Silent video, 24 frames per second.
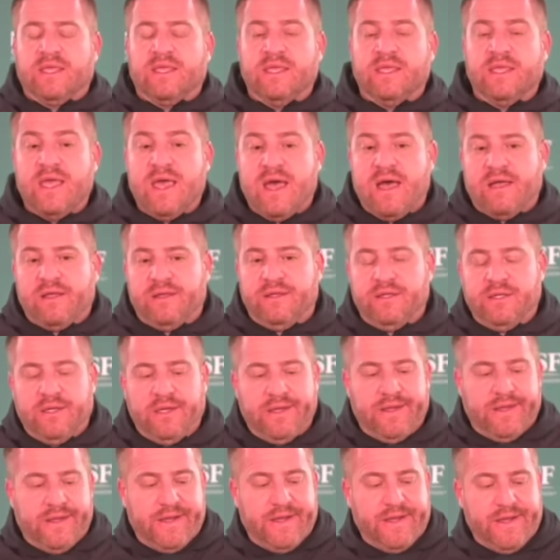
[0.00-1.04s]
Yeah,
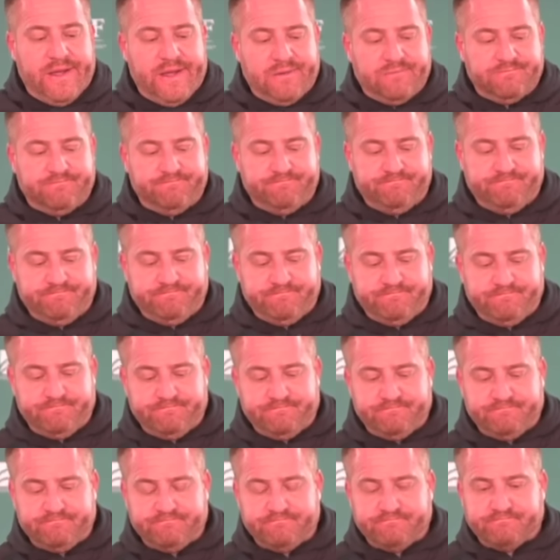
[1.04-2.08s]

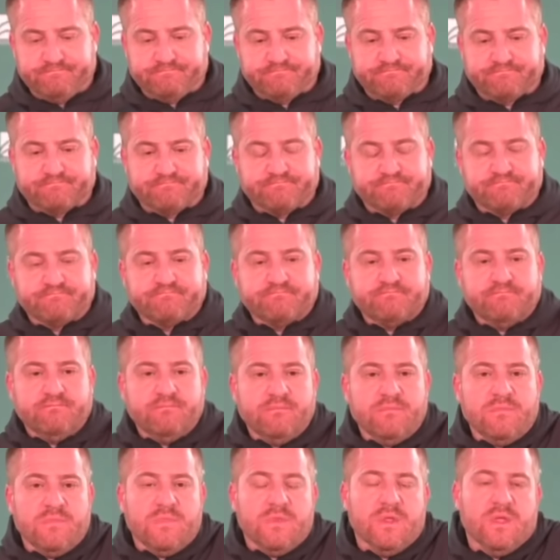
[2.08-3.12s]

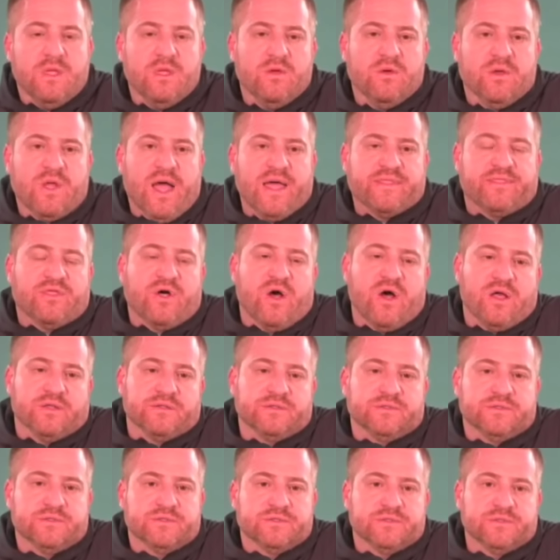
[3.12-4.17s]
I thought
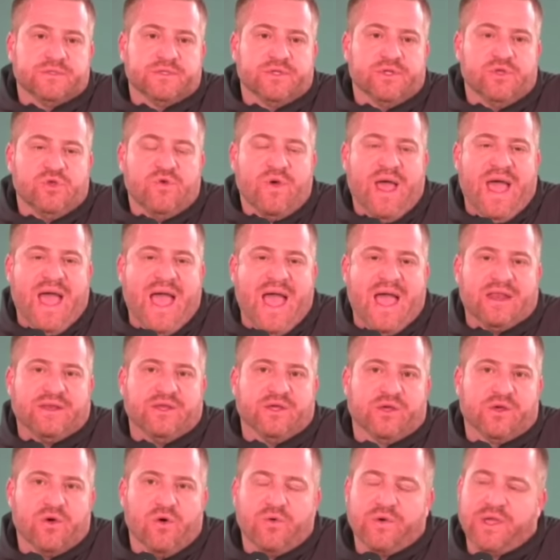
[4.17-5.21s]
you had to
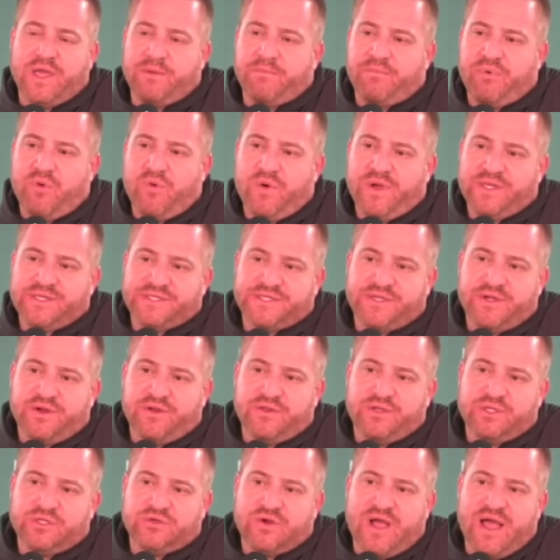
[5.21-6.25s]
go get points there
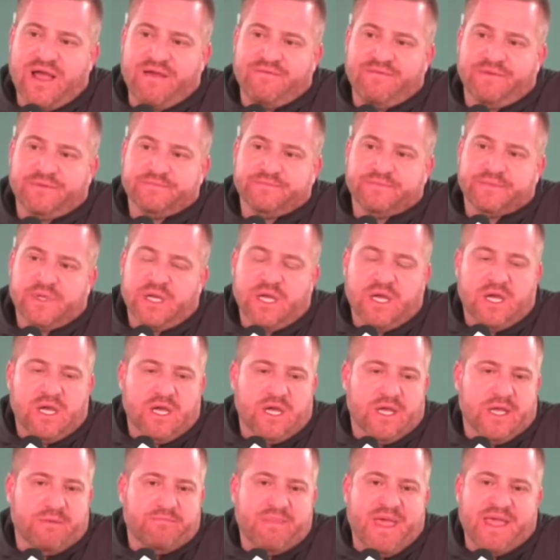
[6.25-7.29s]
in the drive
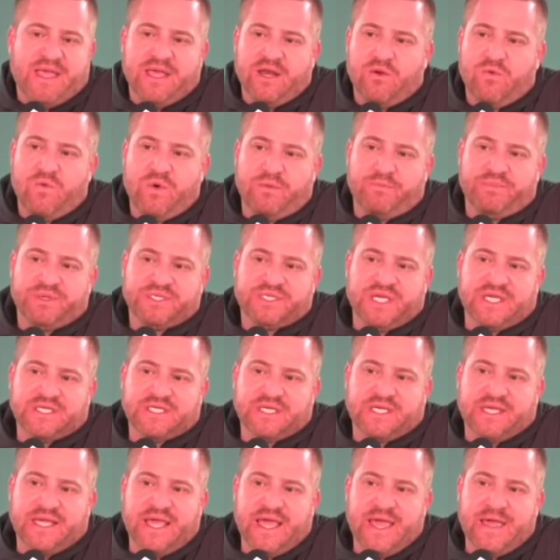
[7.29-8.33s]
and make it a
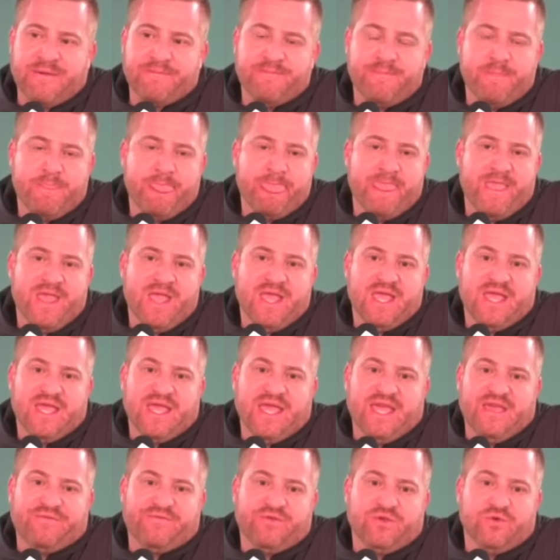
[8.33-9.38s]
one-possession game.
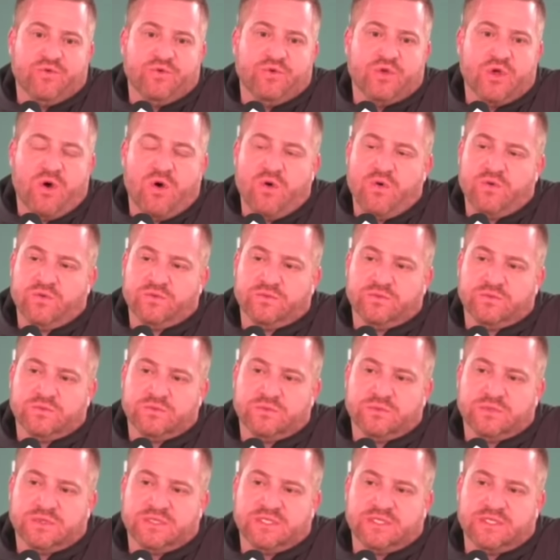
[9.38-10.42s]
If you don't,
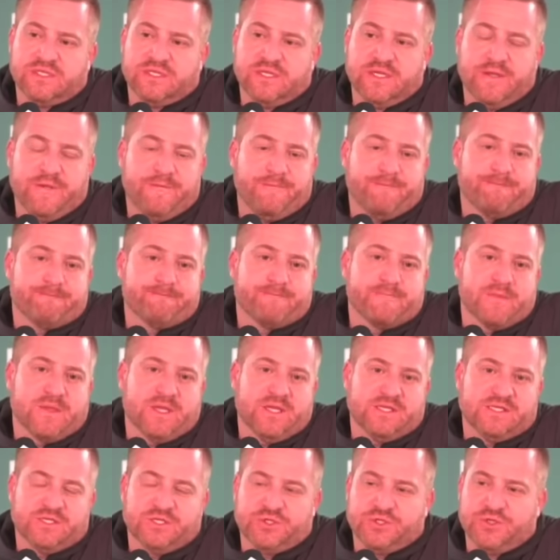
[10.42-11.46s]

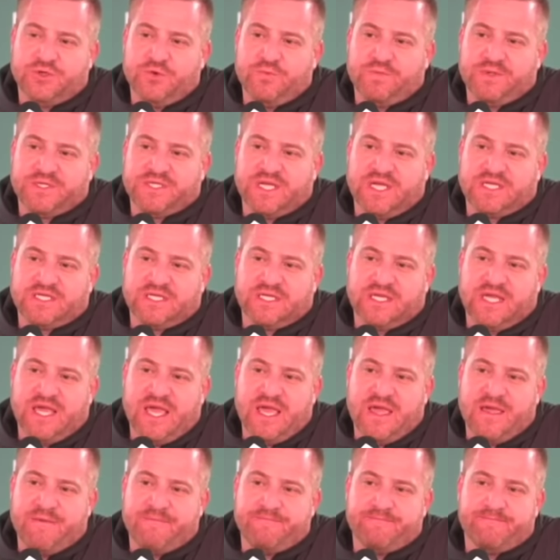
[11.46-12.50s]
it's a two-possession
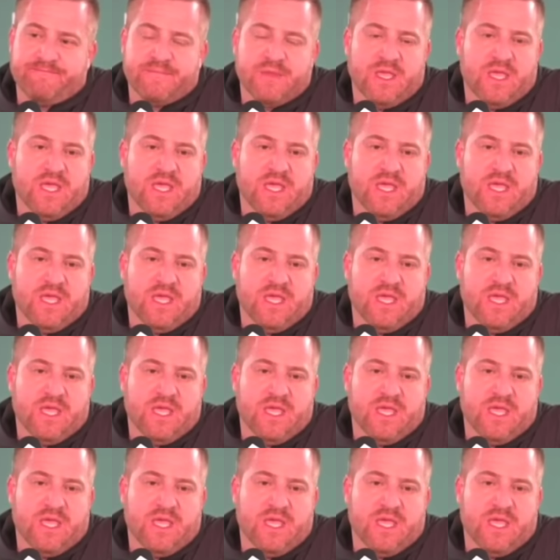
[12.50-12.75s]
game,